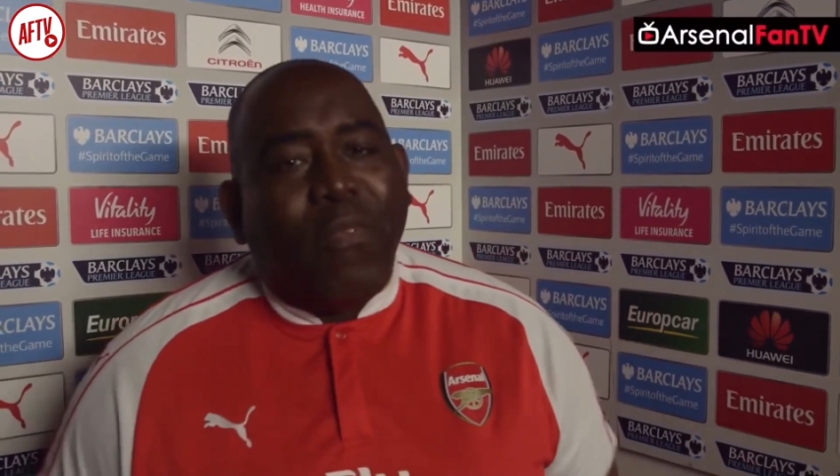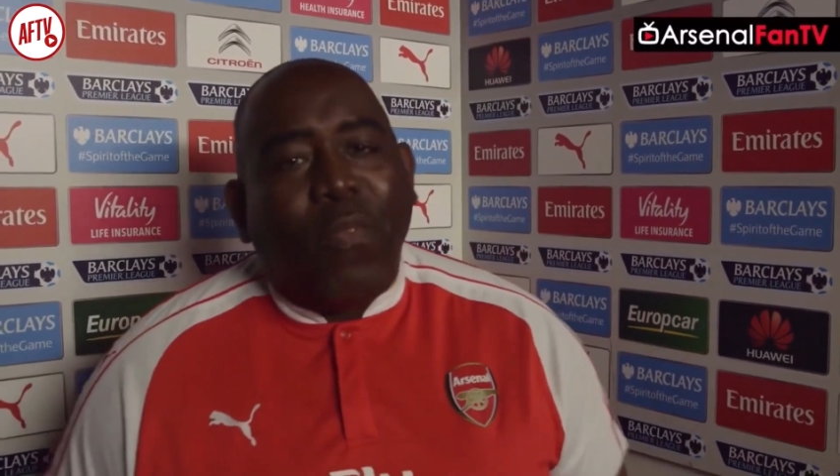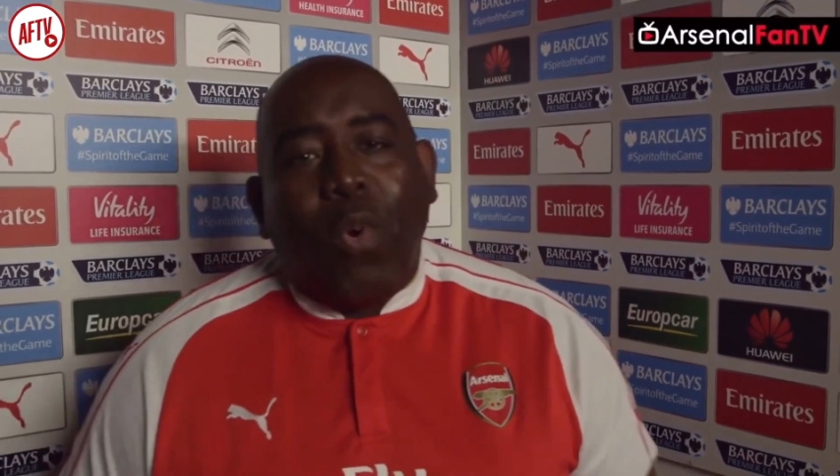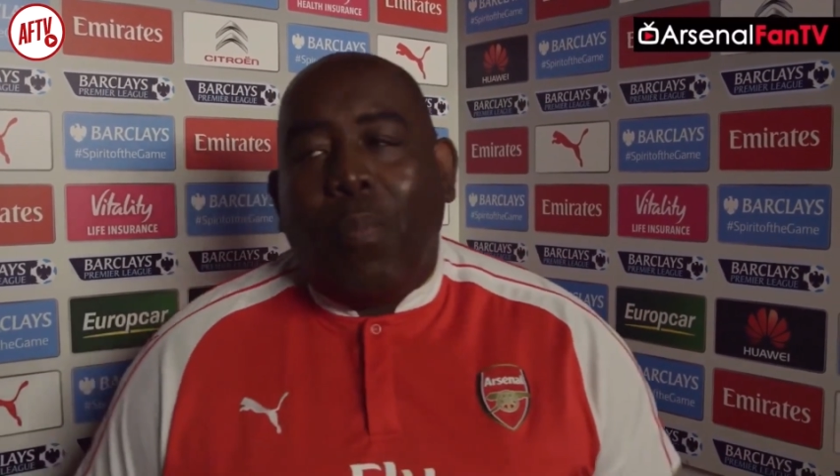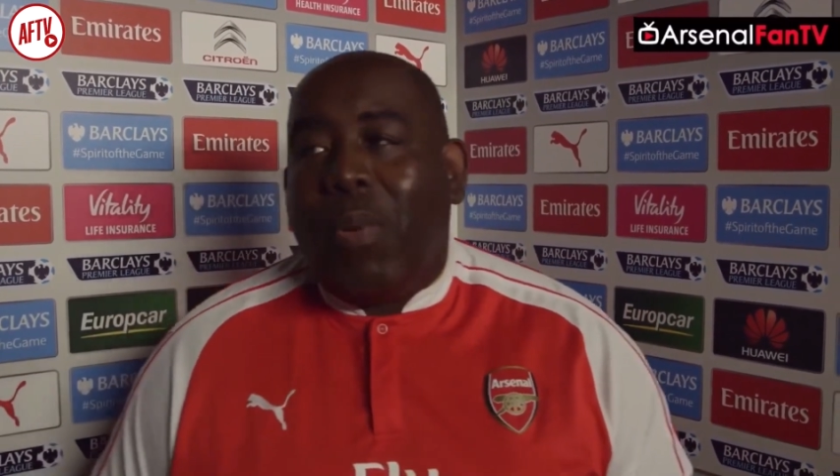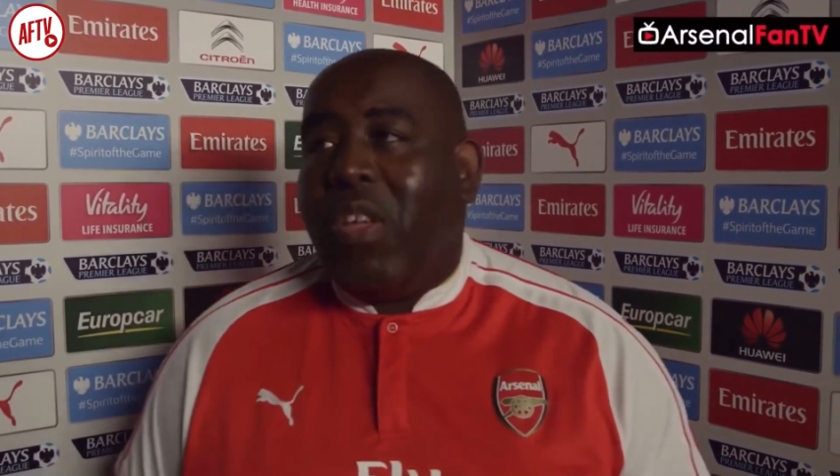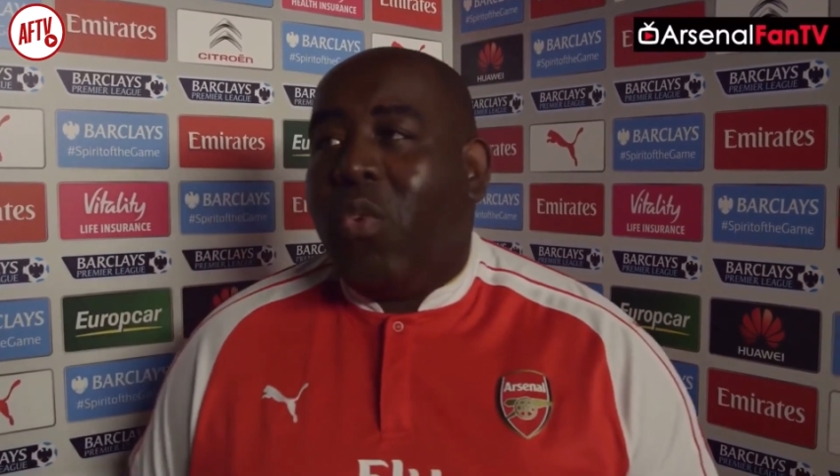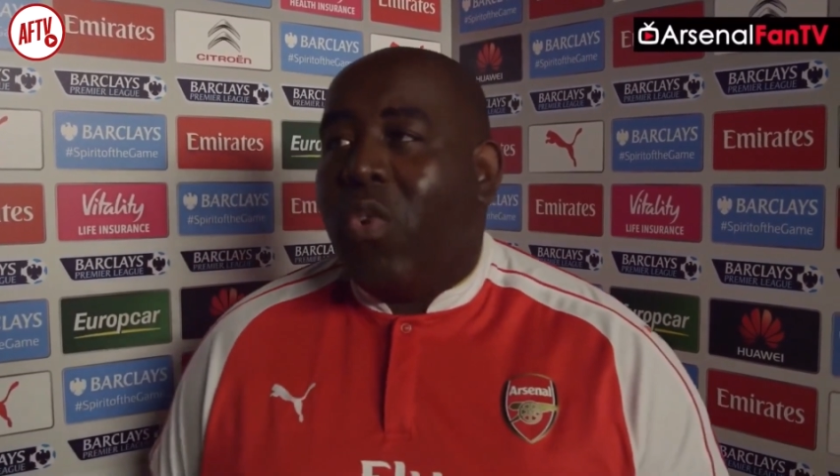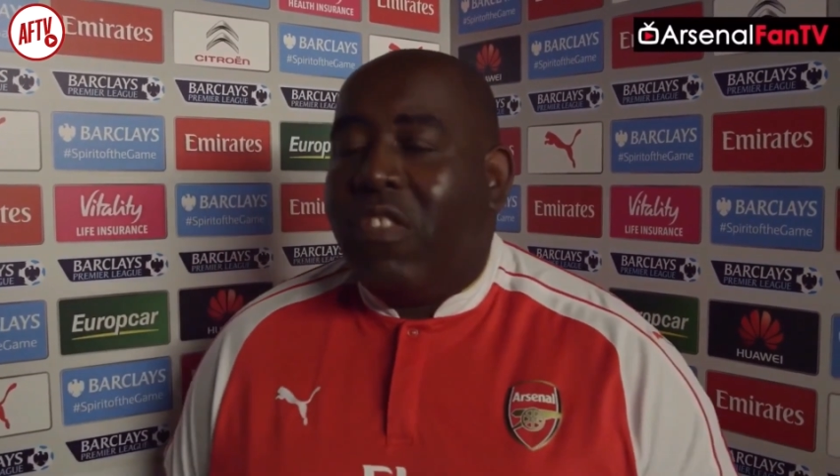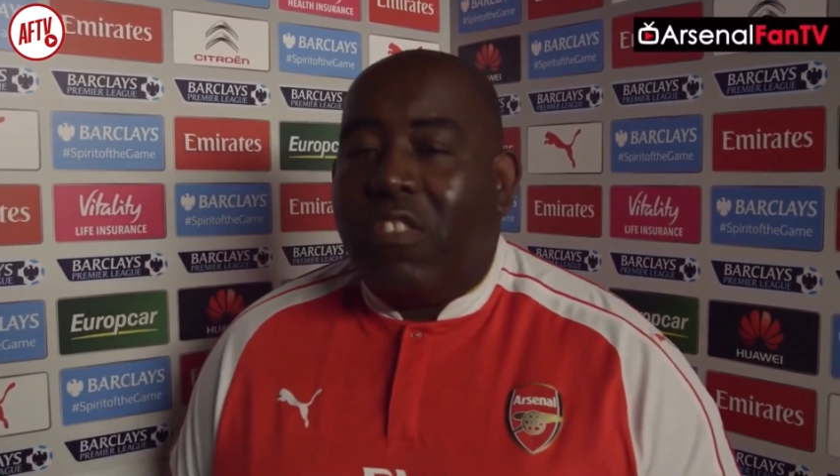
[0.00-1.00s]
I thought I played
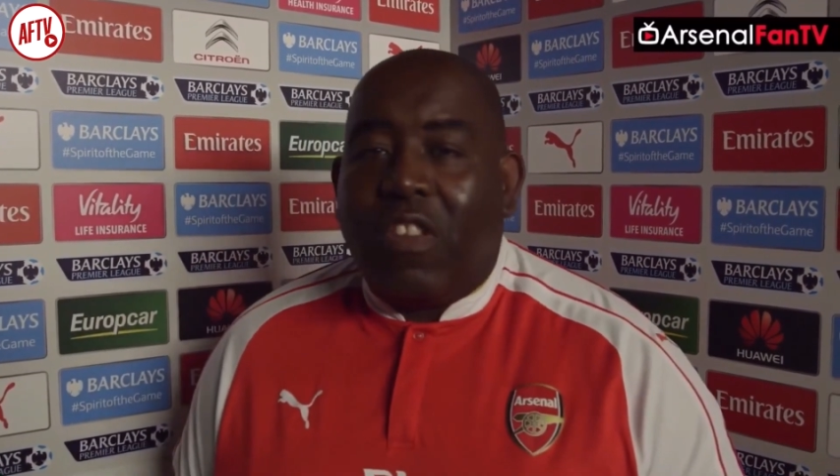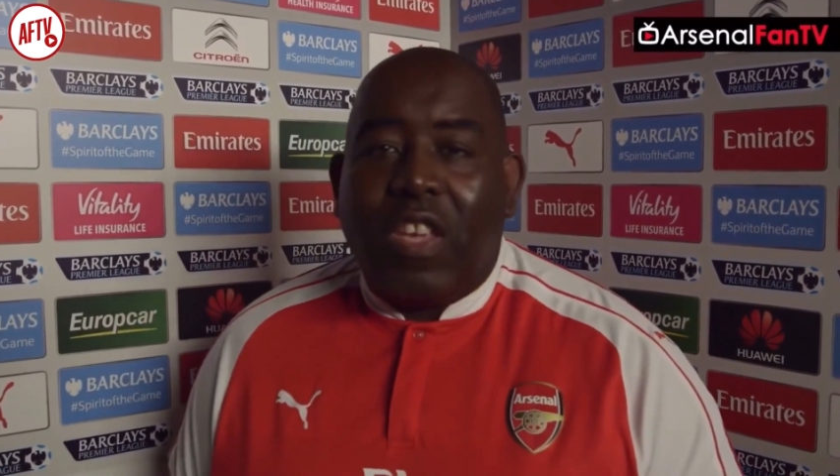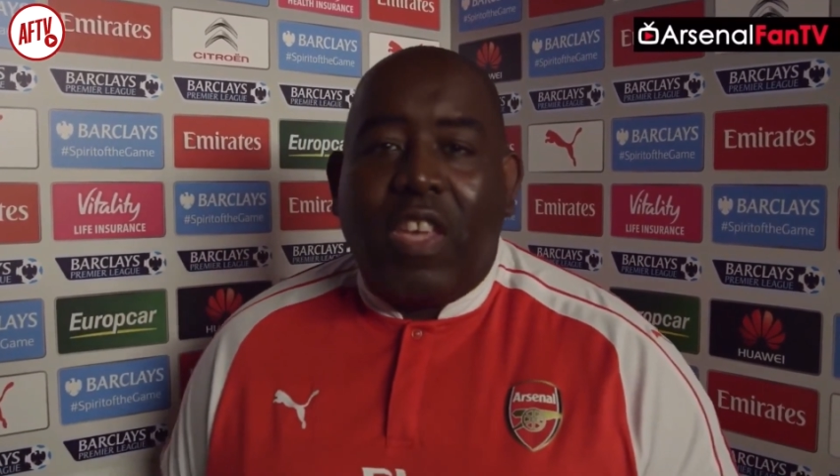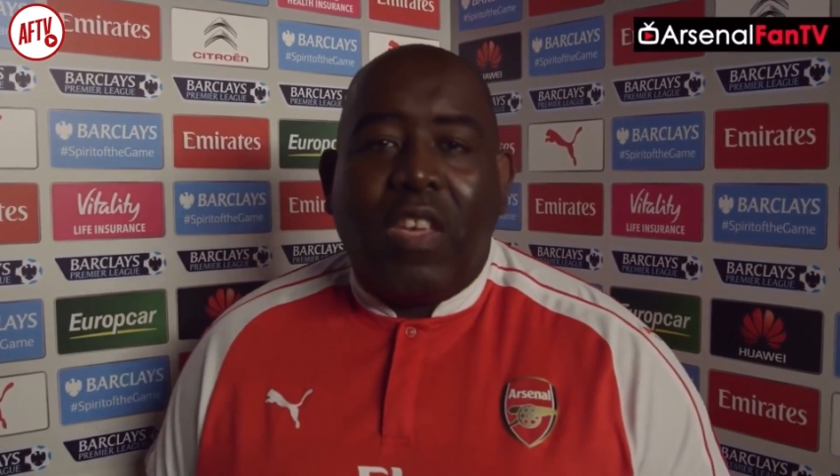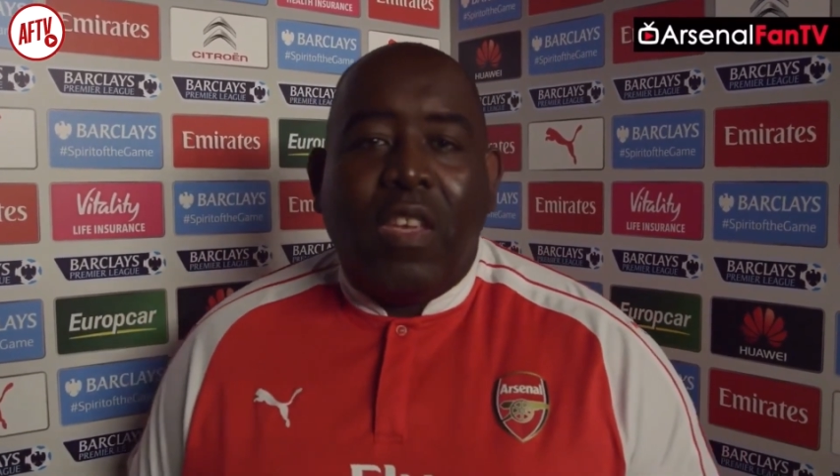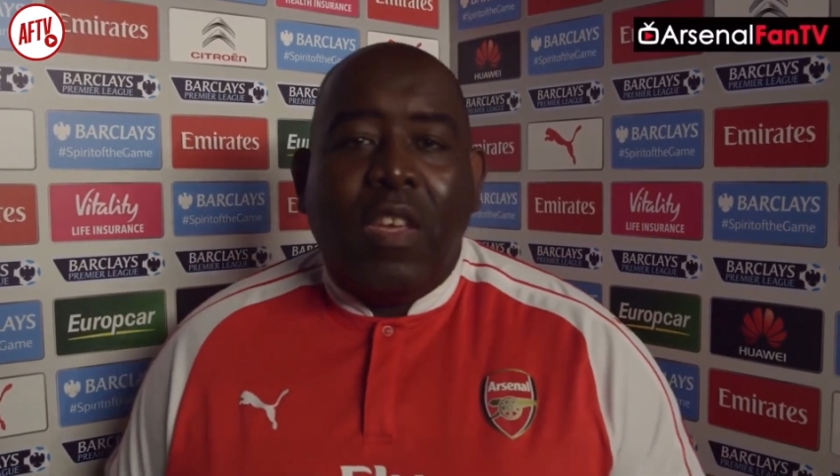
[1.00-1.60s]
all right today.